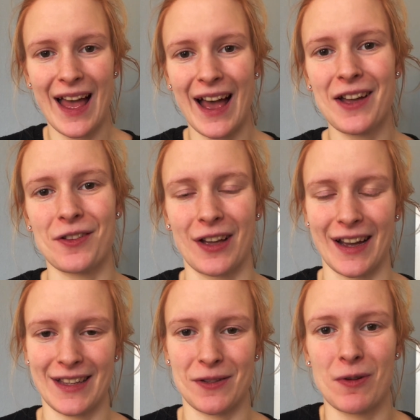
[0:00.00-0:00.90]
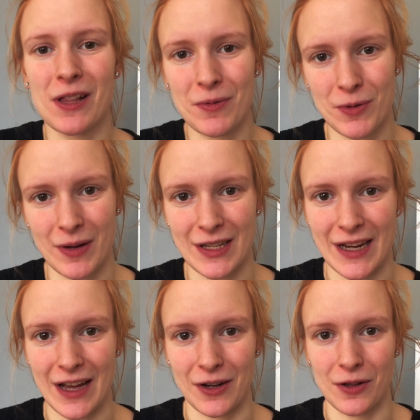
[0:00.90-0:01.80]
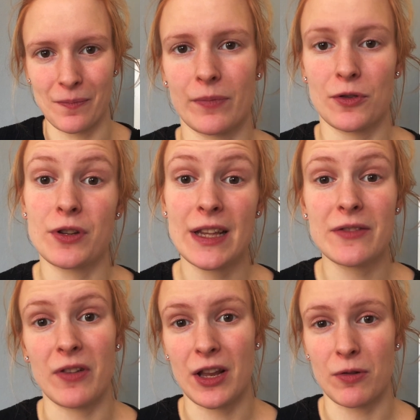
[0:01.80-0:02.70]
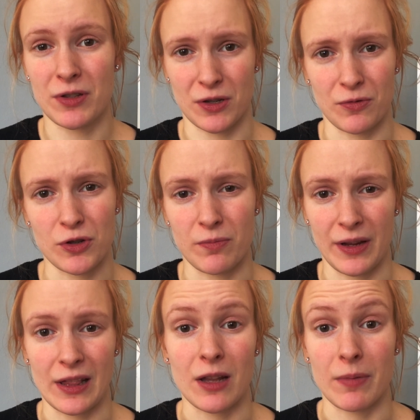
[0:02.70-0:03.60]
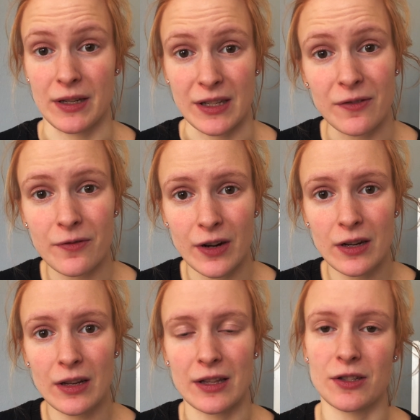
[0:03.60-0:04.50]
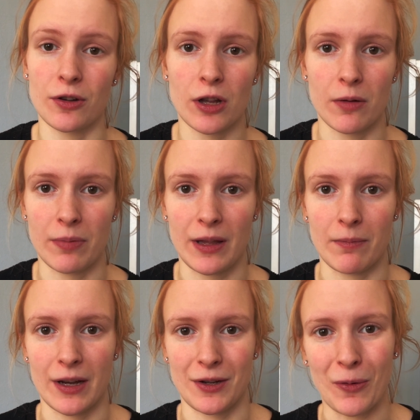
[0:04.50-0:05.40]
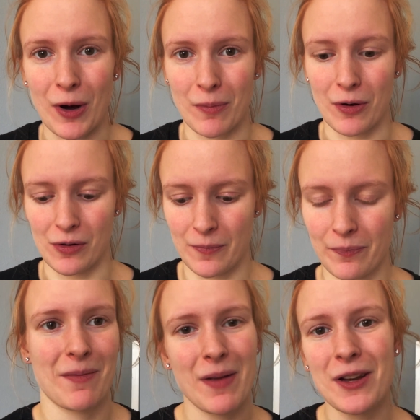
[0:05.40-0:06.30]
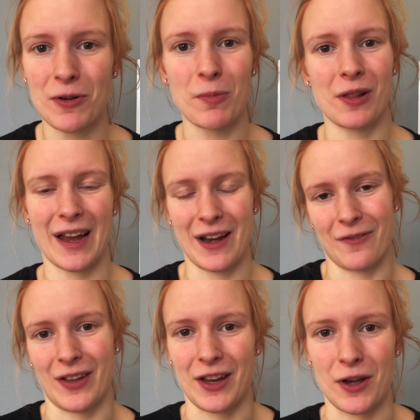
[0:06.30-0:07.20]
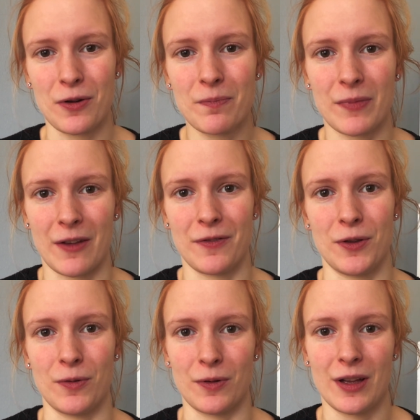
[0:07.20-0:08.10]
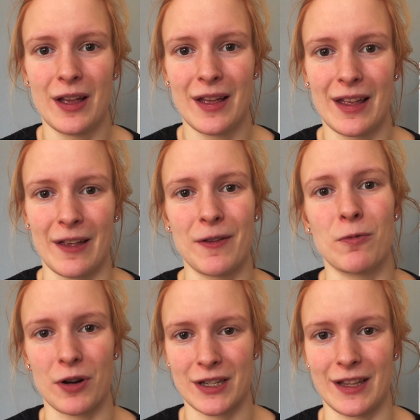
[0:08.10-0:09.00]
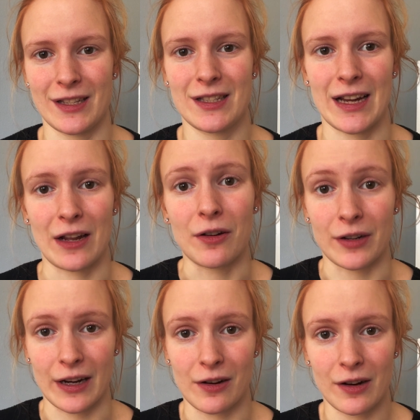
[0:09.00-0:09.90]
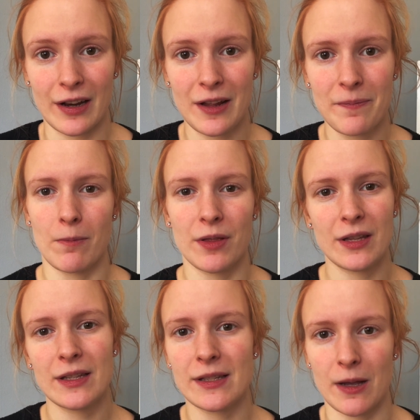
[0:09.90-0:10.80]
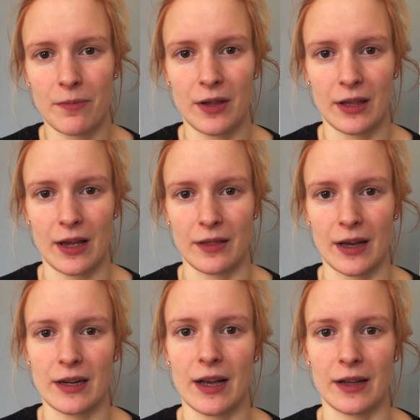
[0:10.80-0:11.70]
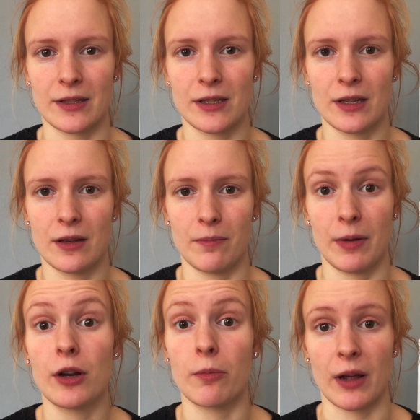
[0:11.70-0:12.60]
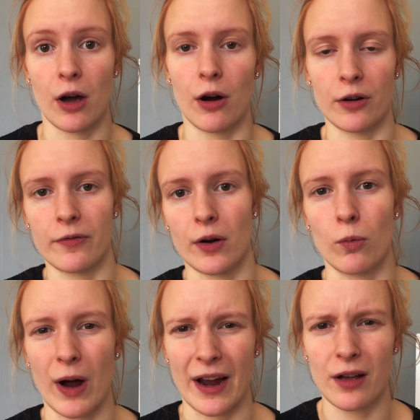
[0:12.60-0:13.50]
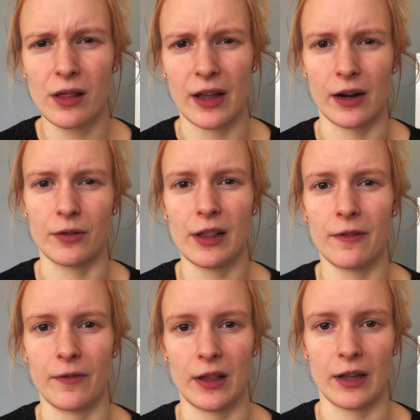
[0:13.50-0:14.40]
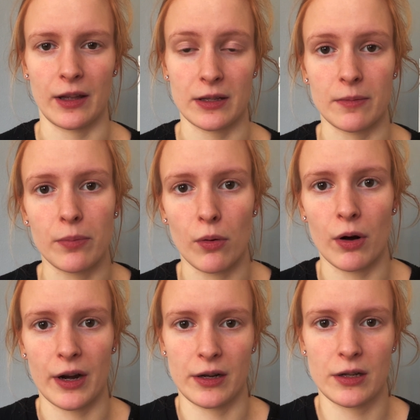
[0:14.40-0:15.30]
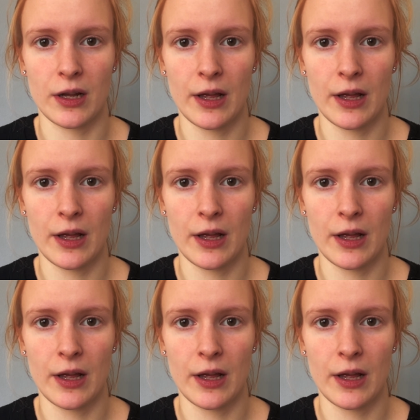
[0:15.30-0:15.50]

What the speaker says: Hi you guys, and welcome to my channel. Today's video is going to be a little bit different. It's not going to be my normal kind of video if you watch this channel regularly, but this is something that has been on my heart for a while, and I really feel like it's important